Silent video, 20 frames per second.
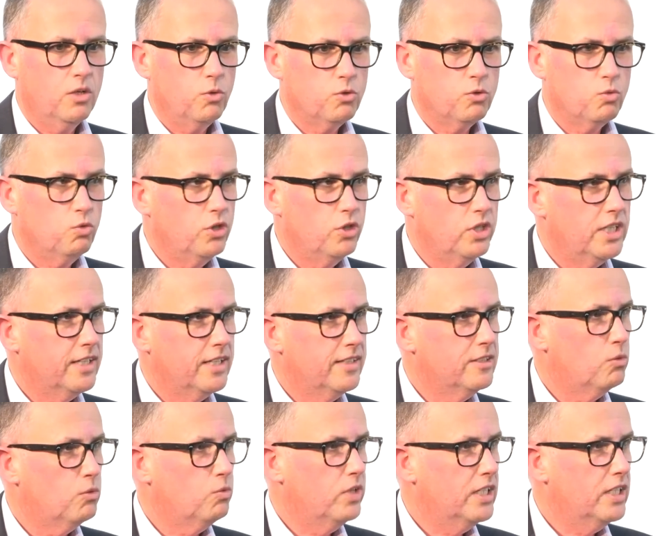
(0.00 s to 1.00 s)
it was running
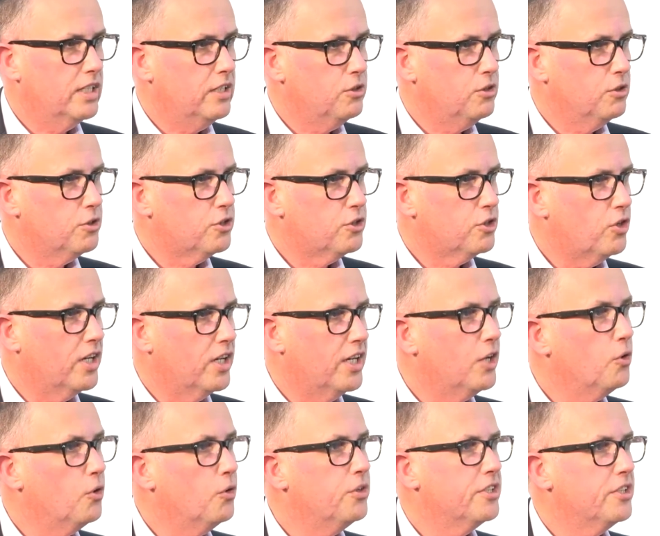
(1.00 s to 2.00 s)
to really just try
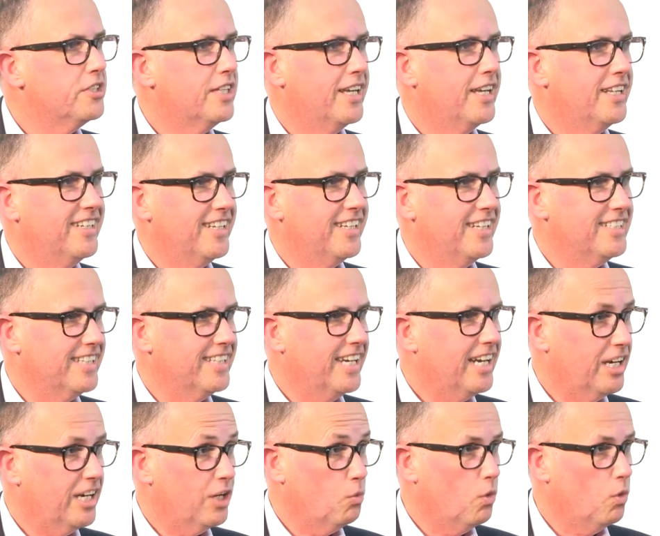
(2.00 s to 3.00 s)
and understand
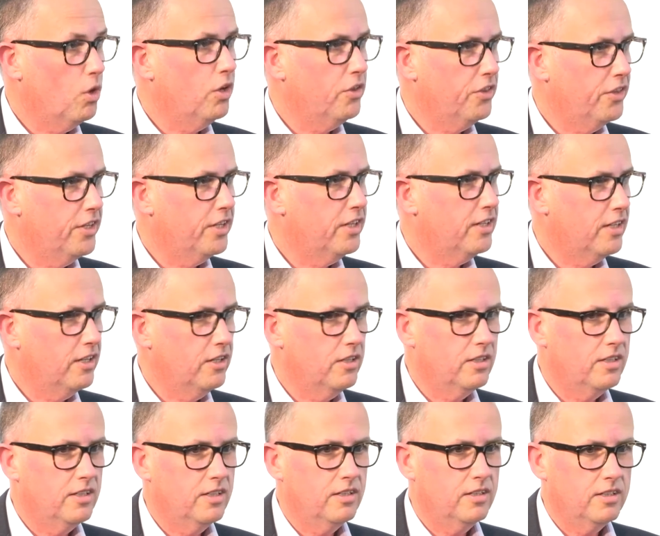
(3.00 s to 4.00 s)
exactly what the